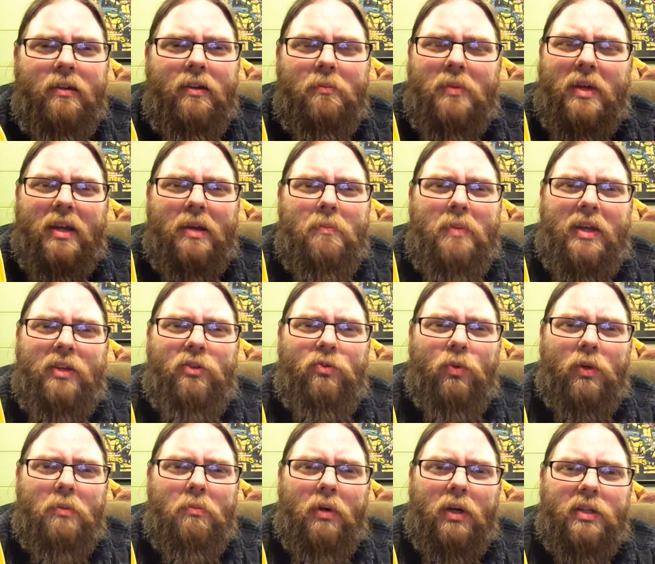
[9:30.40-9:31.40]
not gonna pay
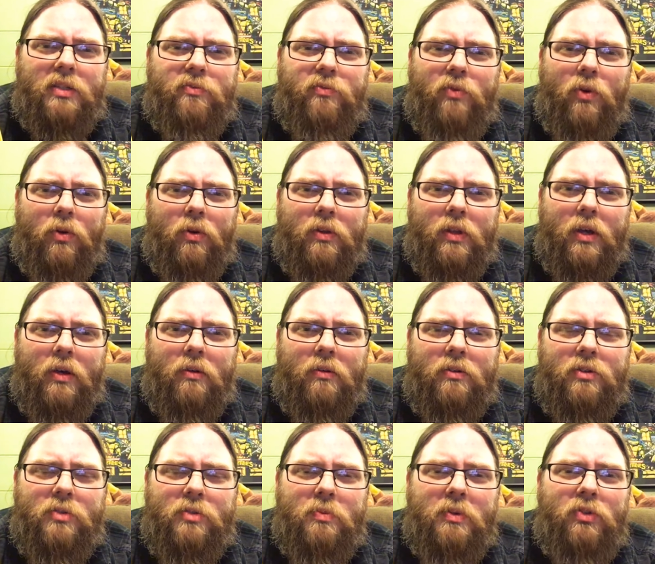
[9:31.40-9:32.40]
20 bucks for her though.
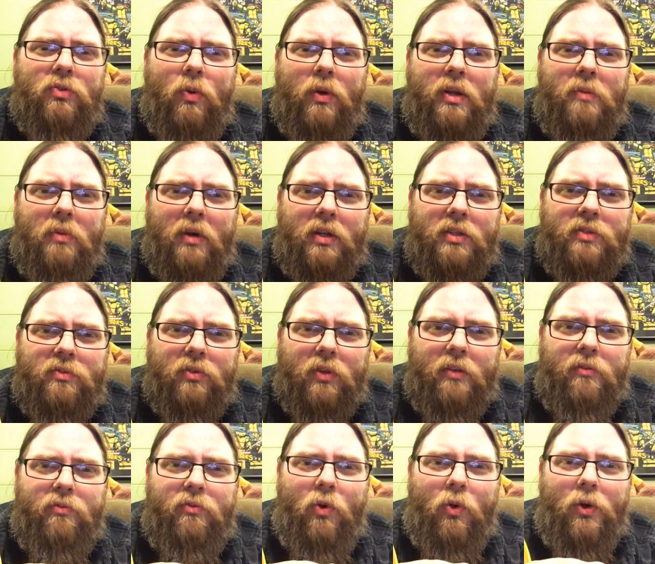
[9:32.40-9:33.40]
She's been 20 bucks for
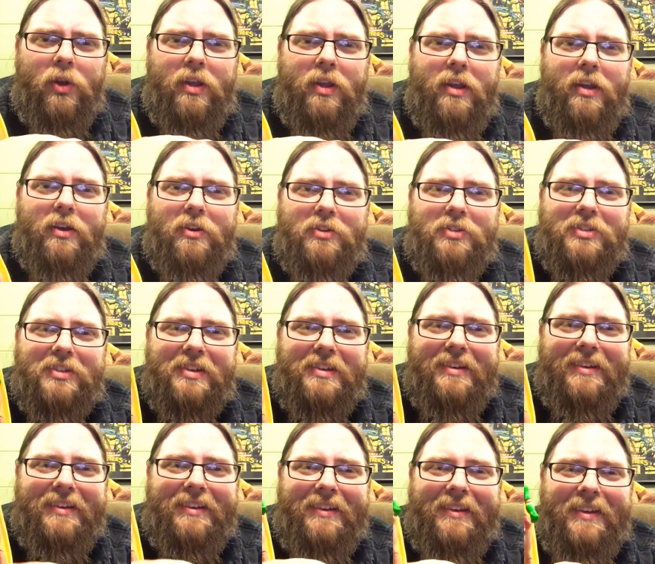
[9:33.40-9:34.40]
like 4 years.
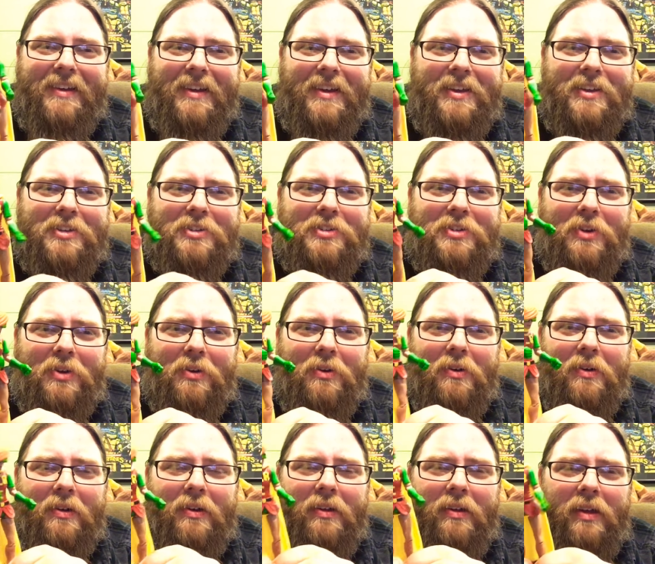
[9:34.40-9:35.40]
So
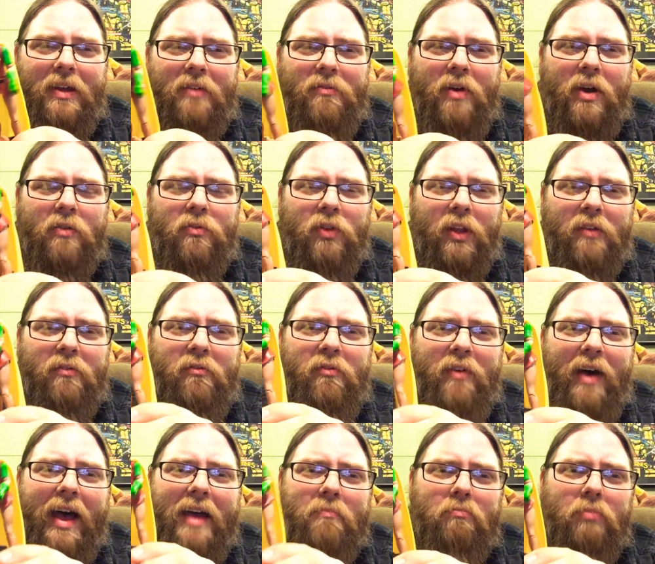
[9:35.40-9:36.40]
I found her for like
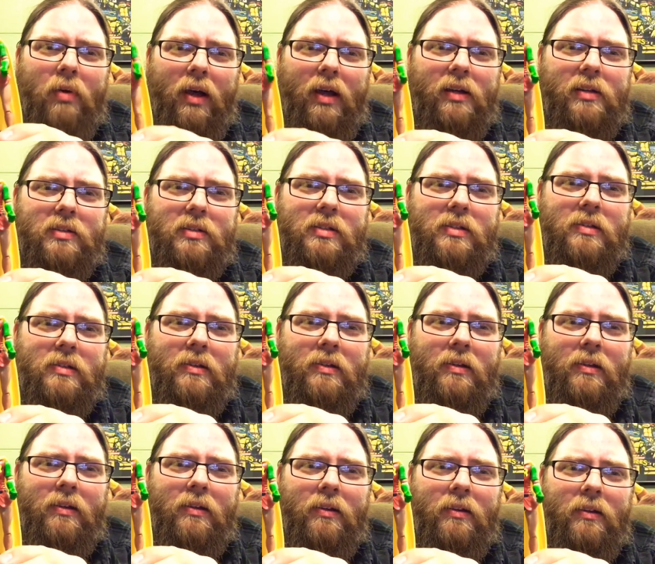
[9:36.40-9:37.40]
5 bucks.
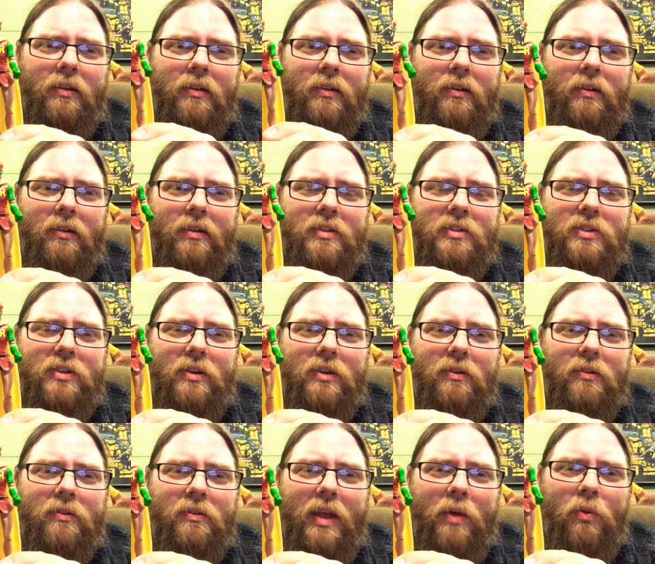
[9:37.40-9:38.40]
So
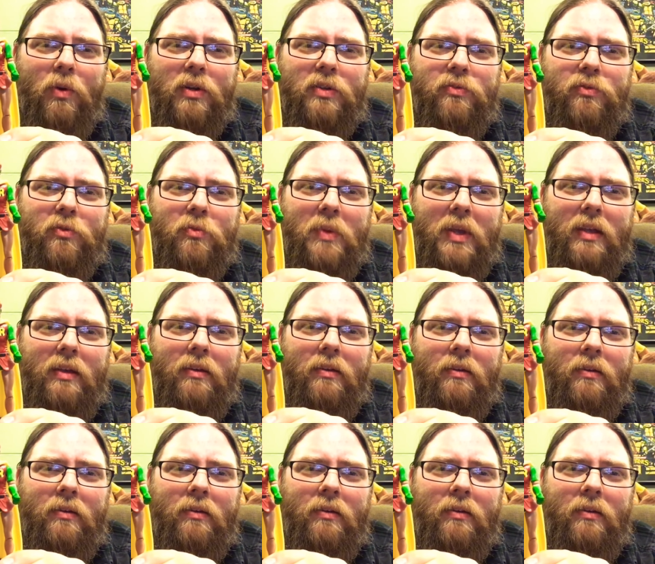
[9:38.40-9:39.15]
that works for me.